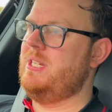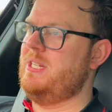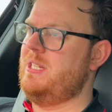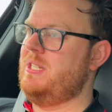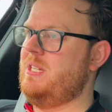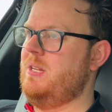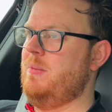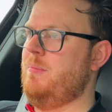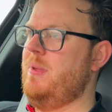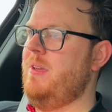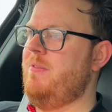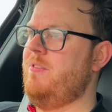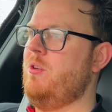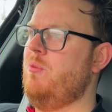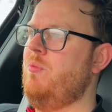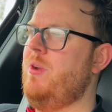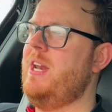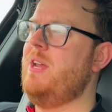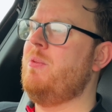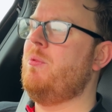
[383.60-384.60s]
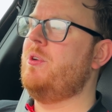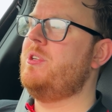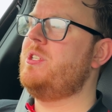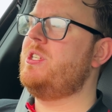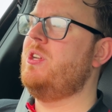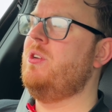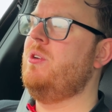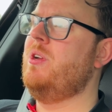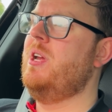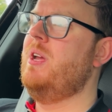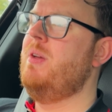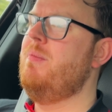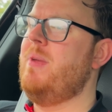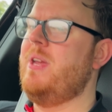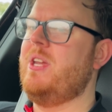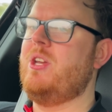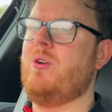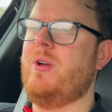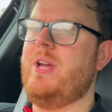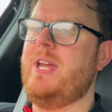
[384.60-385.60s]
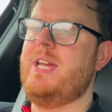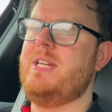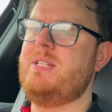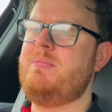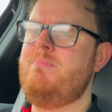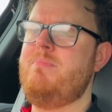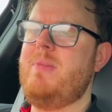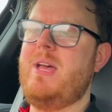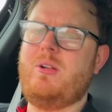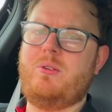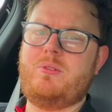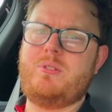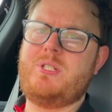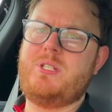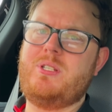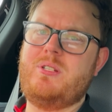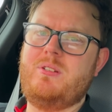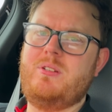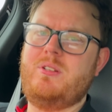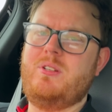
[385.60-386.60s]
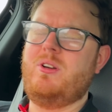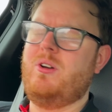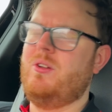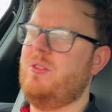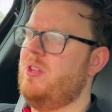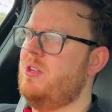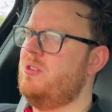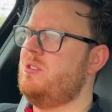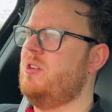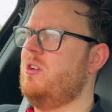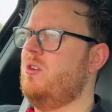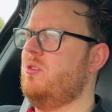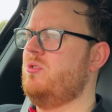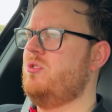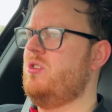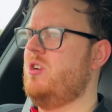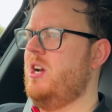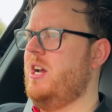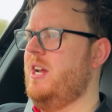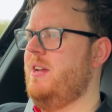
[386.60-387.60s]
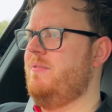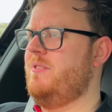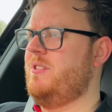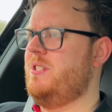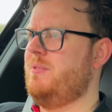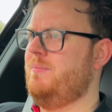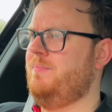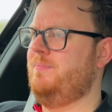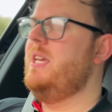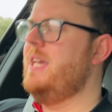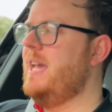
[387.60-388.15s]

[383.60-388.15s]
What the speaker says: system if you really want to make your ears melt on those long drives.